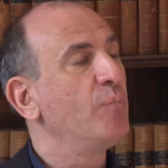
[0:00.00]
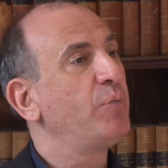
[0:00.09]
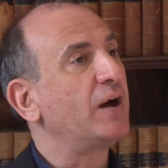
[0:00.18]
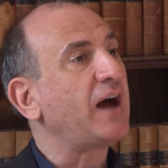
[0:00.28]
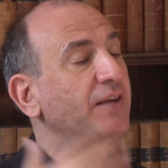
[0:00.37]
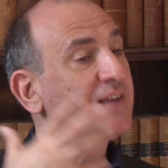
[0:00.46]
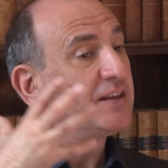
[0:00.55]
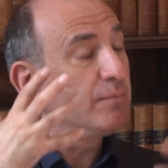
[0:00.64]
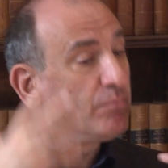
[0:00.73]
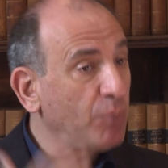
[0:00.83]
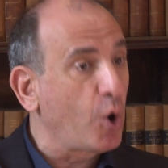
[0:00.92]
But I think
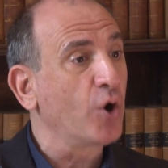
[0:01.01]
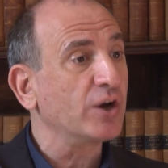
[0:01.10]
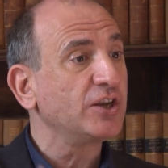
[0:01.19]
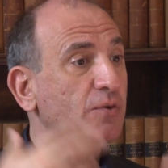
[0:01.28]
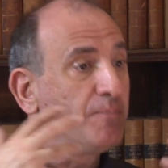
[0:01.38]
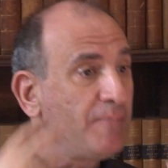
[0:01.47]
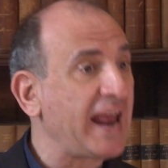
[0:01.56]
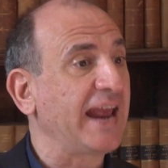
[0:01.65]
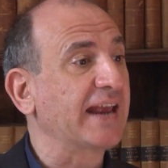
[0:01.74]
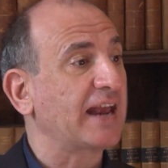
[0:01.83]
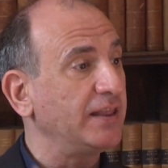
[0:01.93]
the more you
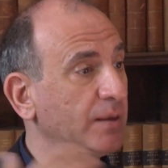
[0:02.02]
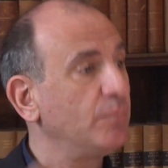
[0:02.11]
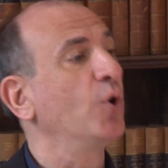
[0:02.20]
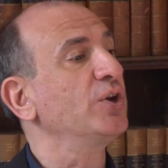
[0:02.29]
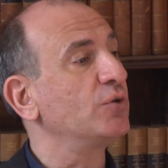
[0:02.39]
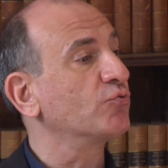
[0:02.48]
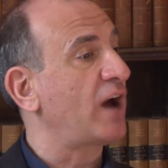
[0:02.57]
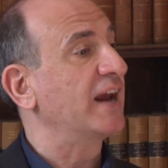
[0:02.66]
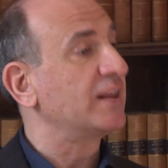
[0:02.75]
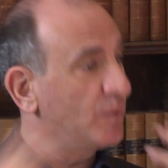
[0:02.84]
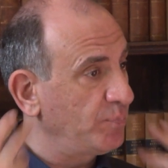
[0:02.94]
make and the more you
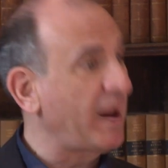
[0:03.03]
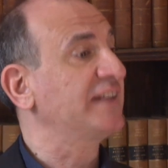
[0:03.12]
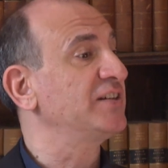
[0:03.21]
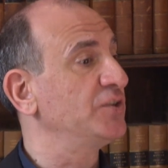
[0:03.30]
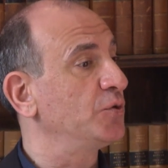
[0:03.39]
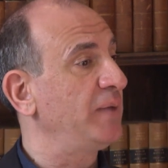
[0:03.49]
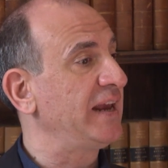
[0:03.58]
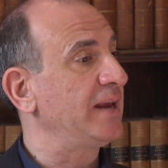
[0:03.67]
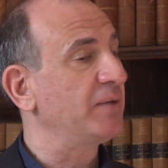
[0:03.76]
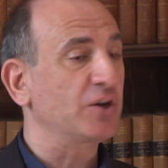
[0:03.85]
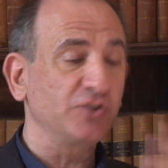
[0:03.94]
write, the better you'll be,
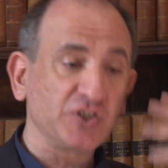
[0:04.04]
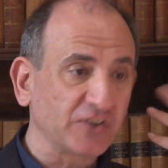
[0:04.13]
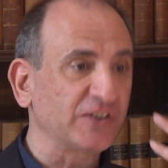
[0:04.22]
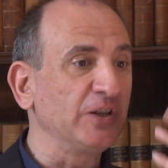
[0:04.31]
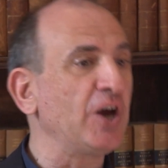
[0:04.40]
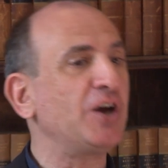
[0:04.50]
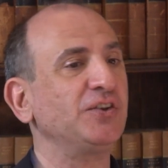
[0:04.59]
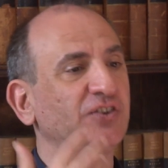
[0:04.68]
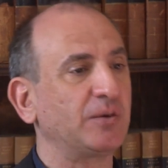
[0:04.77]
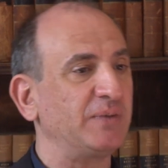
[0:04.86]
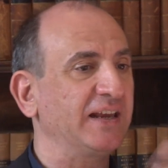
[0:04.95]
because you just learn
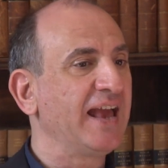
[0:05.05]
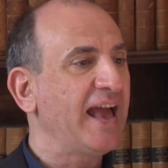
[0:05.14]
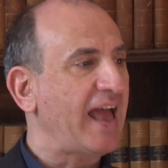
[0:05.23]
something.